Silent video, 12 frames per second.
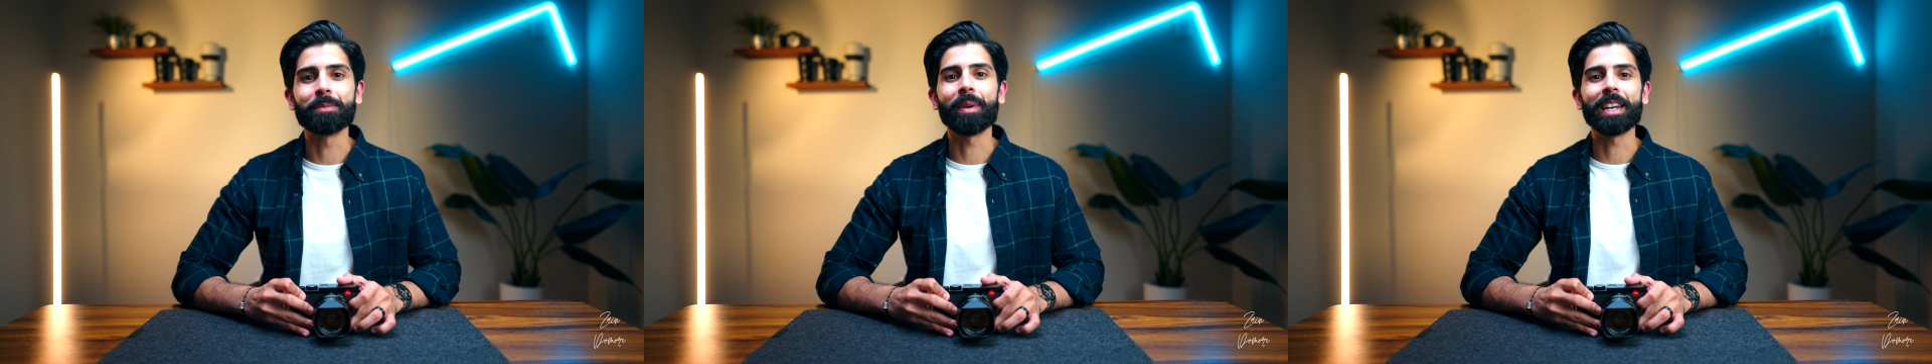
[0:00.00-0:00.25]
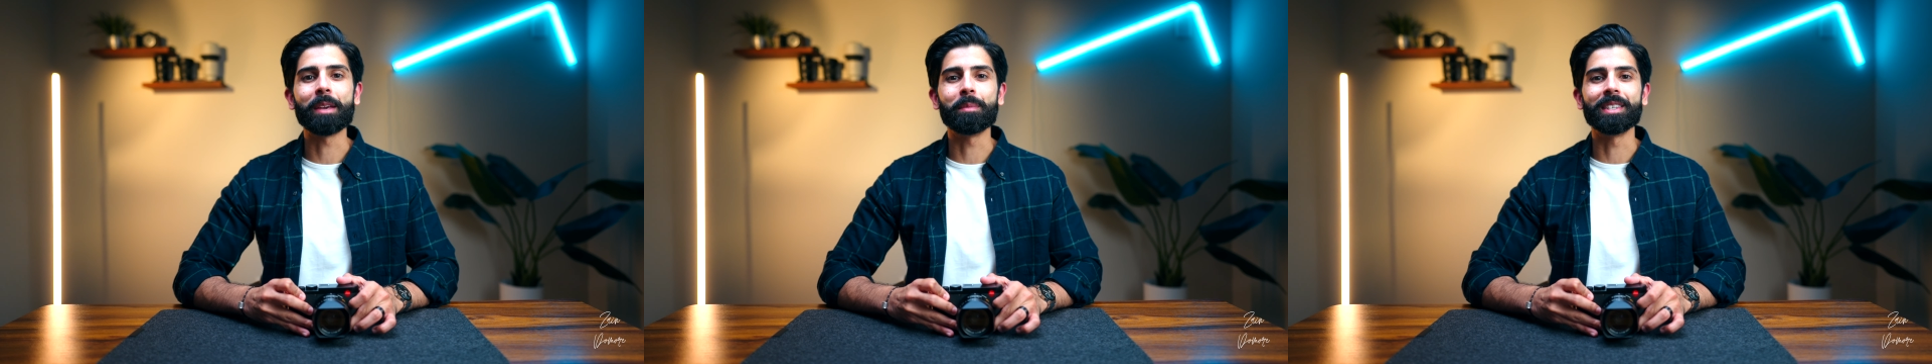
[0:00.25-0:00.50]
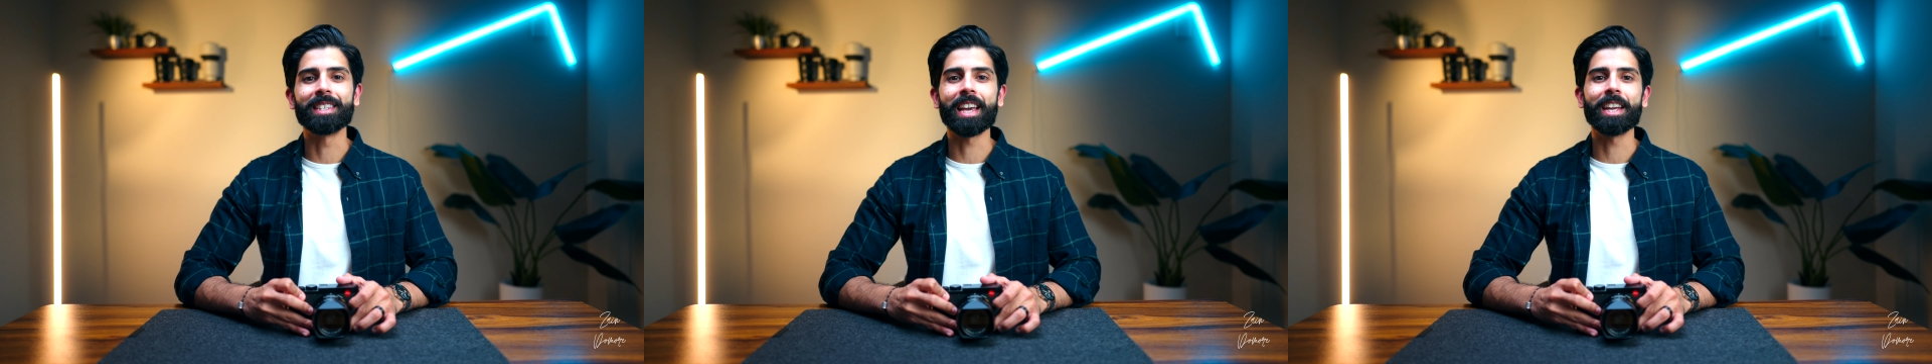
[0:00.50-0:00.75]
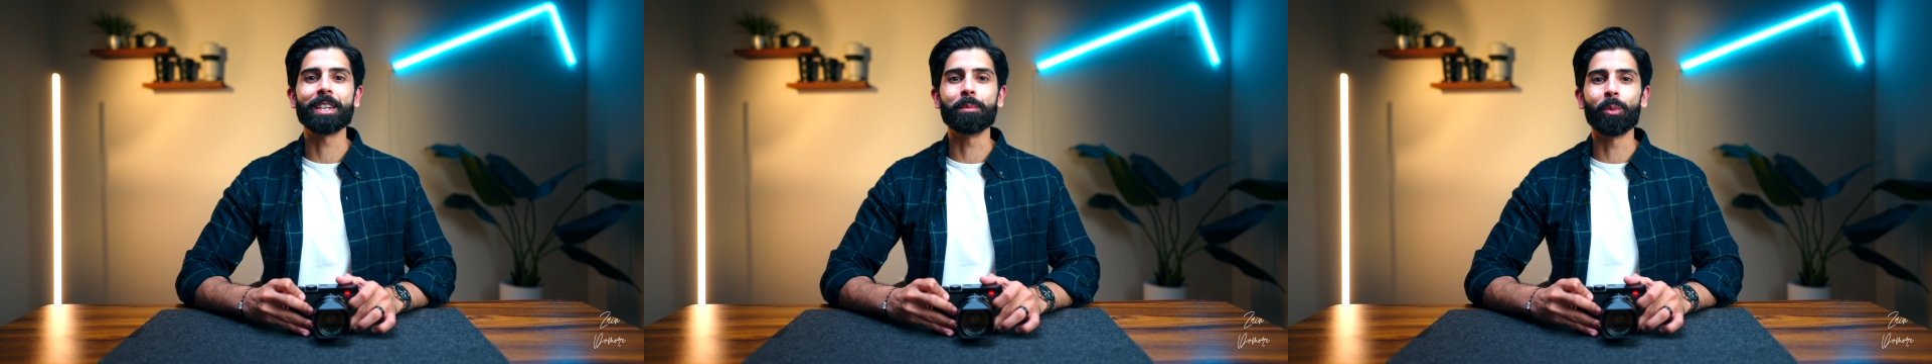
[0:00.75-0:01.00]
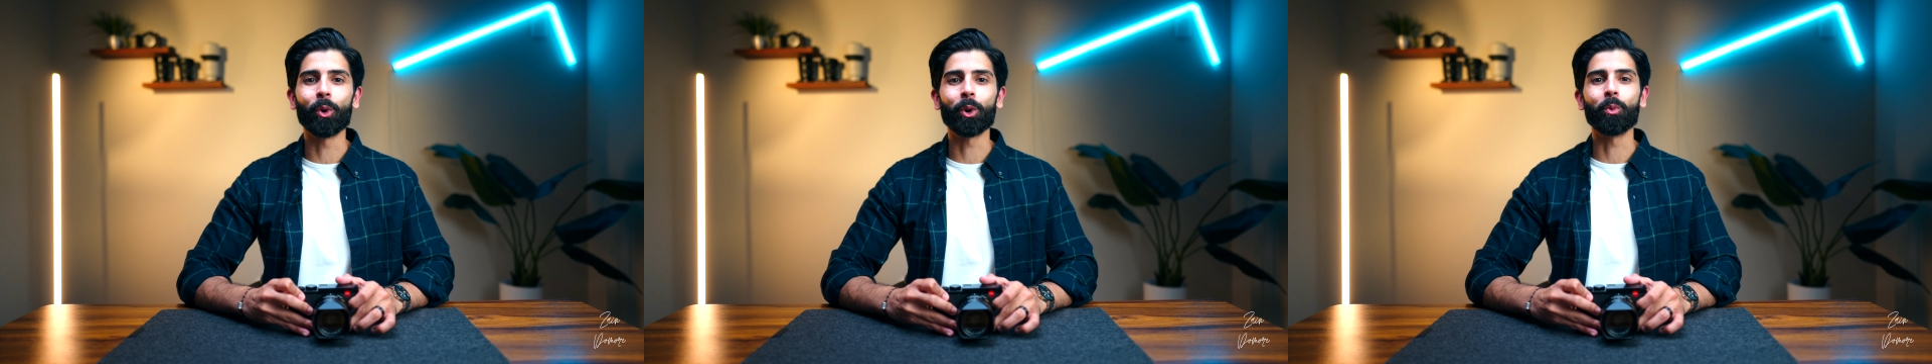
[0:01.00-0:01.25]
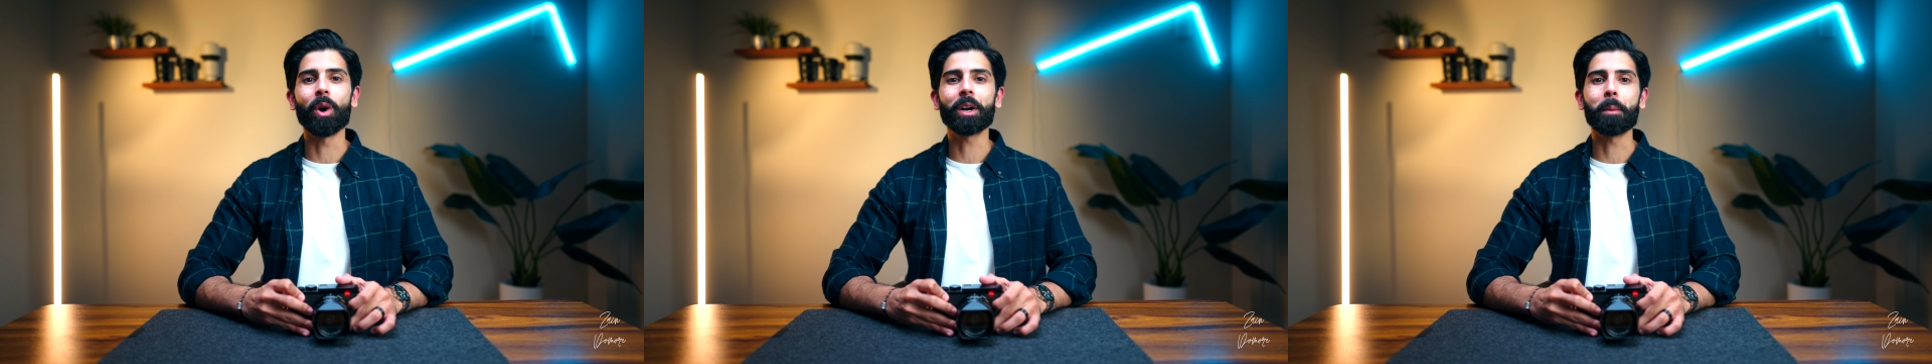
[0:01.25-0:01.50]
My name is Xander Moore.
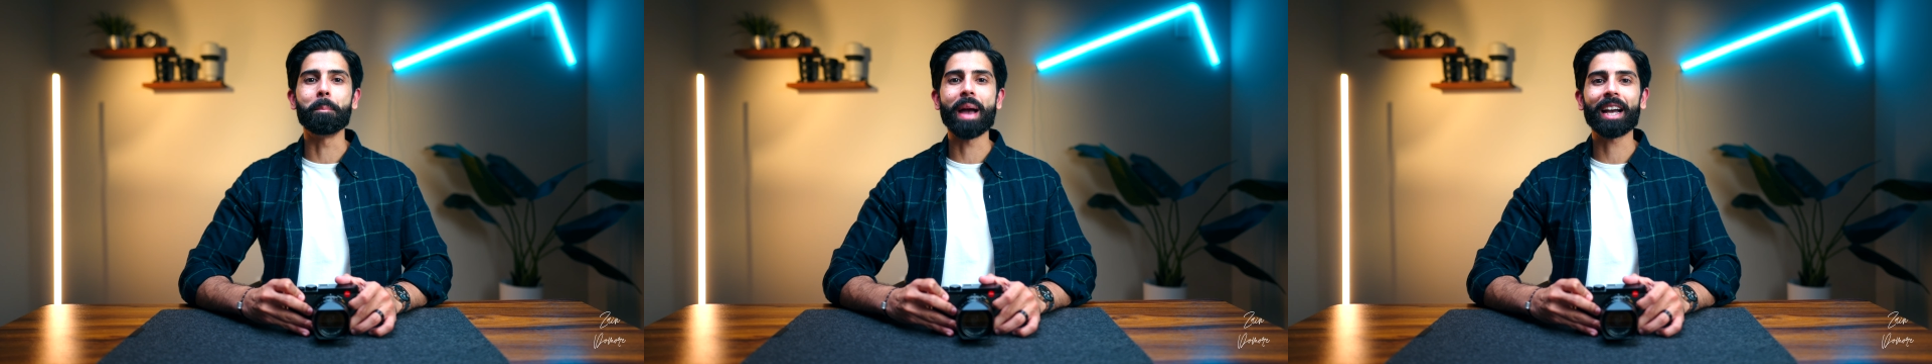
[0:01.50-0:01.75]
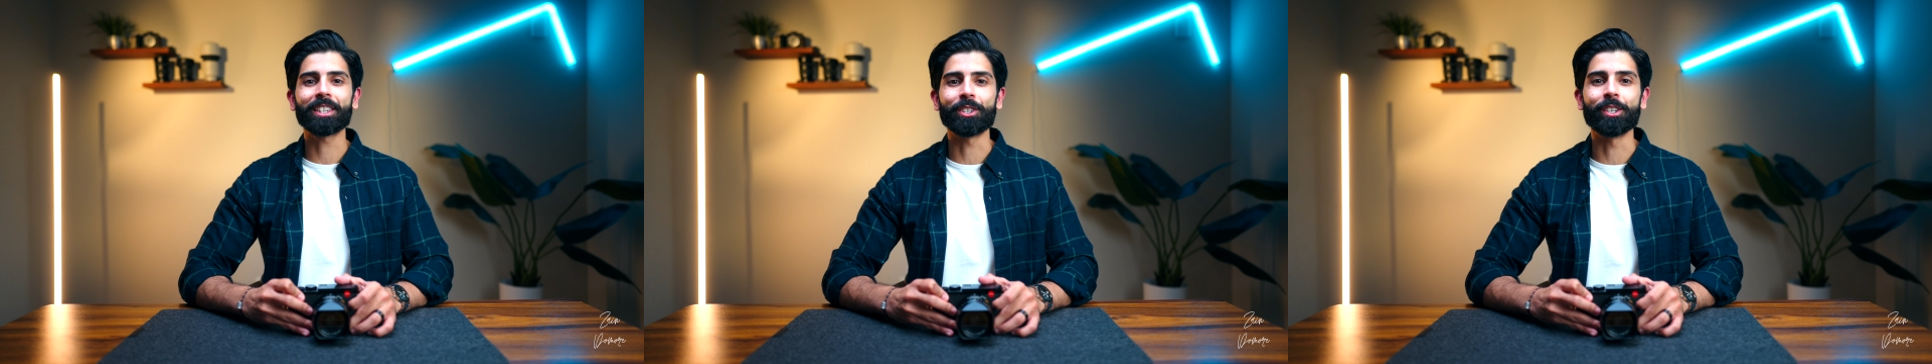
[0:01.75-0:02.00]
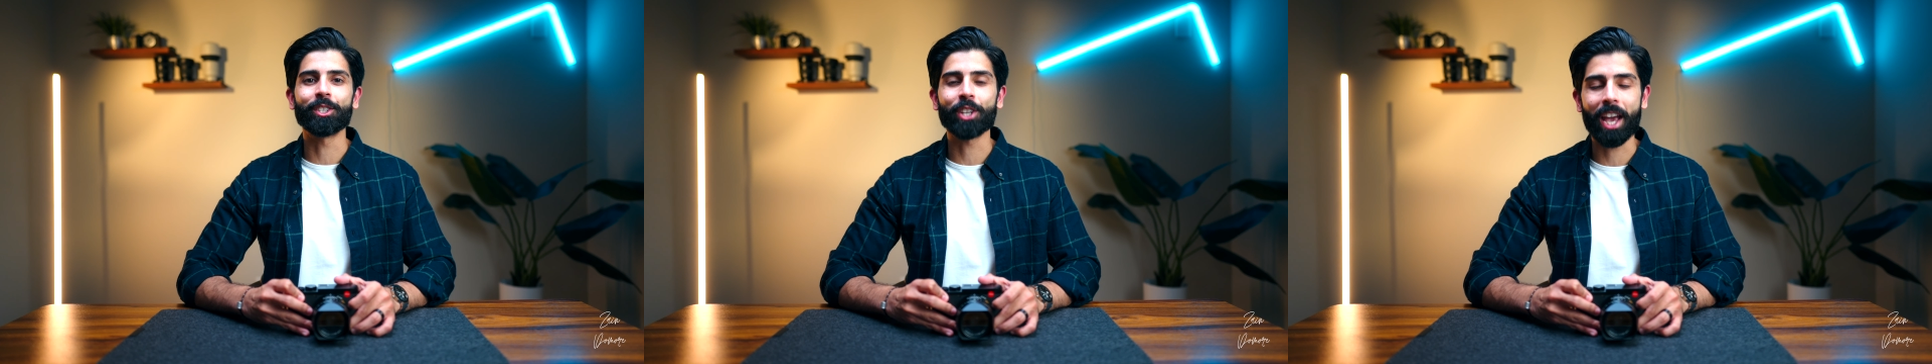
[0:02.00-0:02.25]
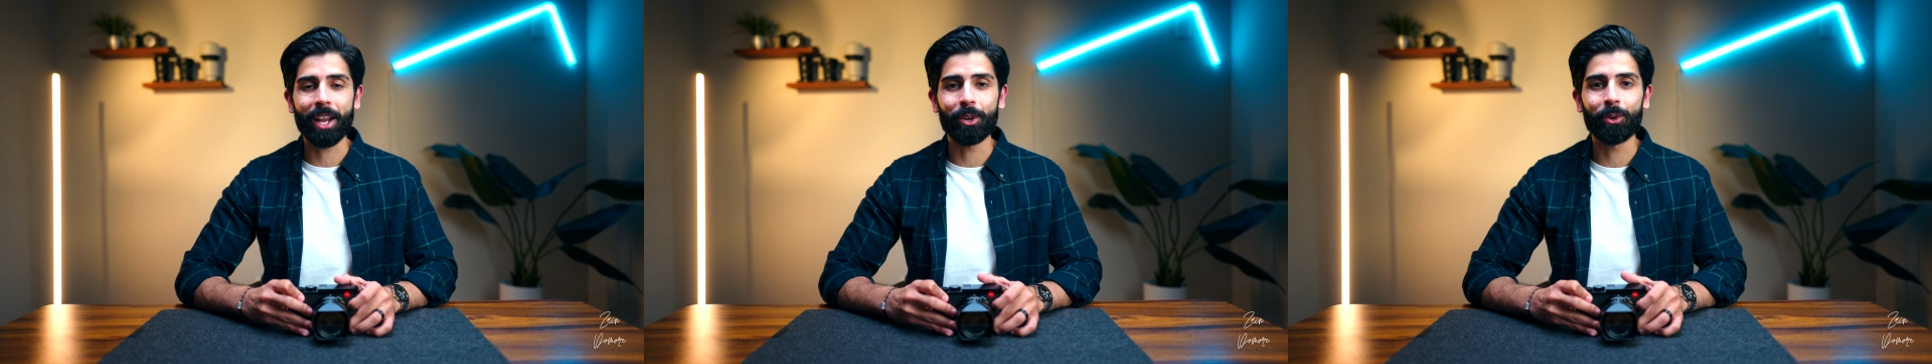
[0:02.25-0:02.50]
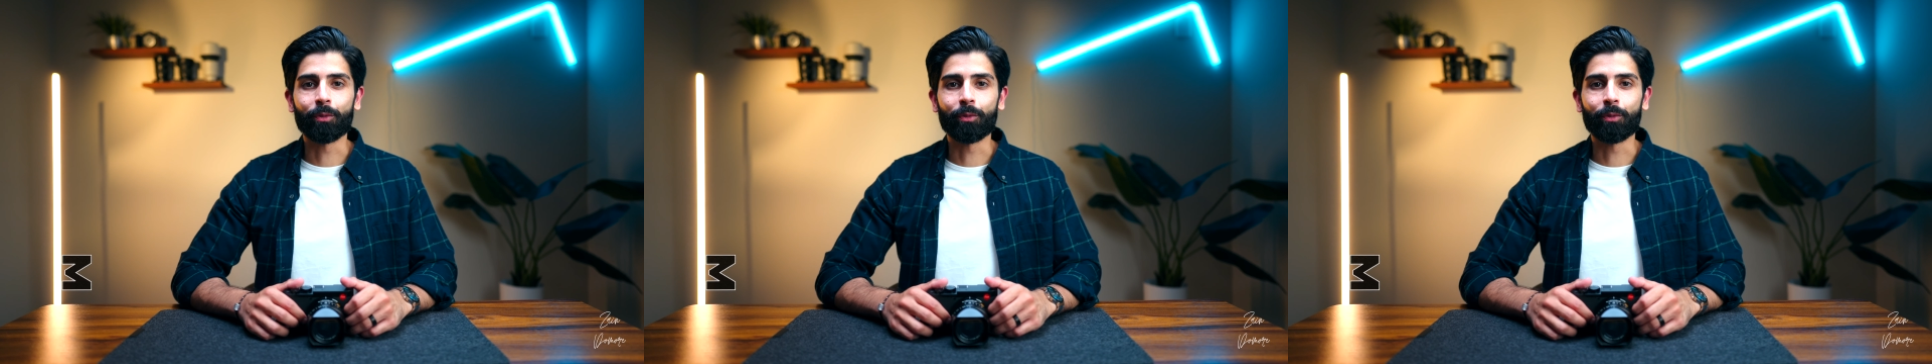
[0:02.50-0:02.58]
Welcome back to the channel.